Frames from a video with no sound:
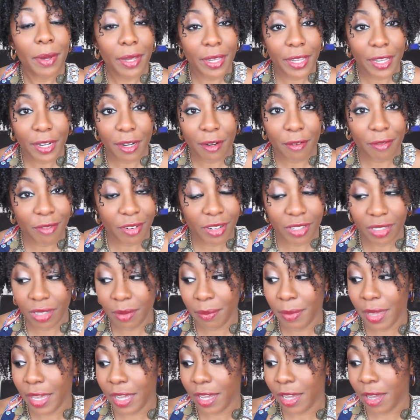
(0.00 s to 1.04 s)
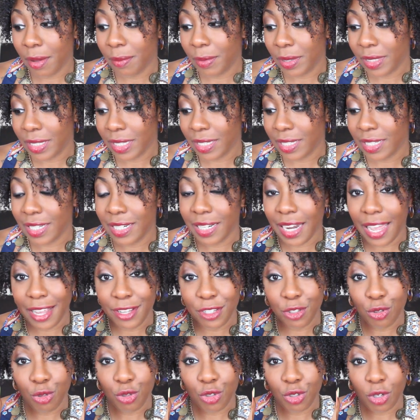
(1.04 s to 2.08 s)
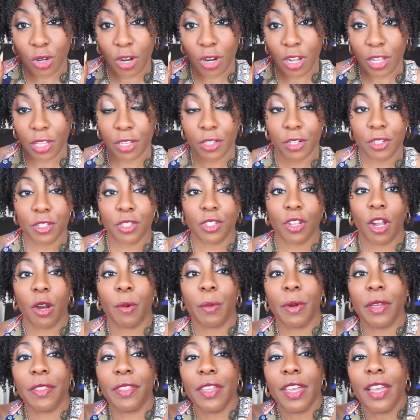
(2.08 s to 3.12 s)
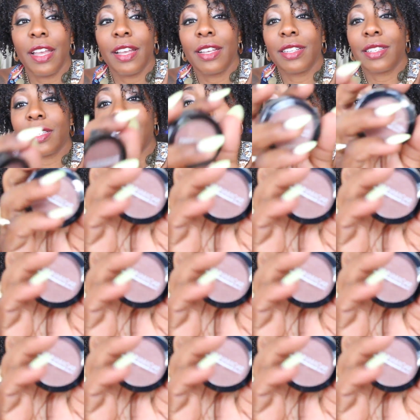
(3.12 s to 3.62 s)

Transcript: beginner friendly makeup, this is a nice neutral color to start with. So